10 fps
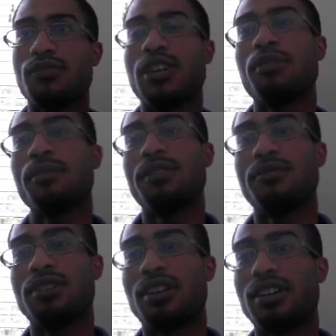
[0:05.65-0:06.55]

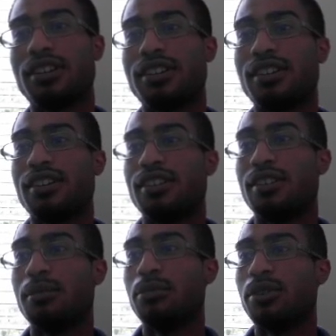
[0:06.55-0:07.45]
Development Vlog
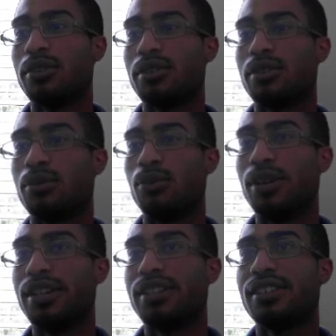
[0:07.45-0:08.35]
number
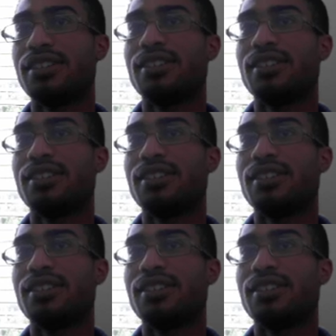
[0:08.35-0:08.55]
1,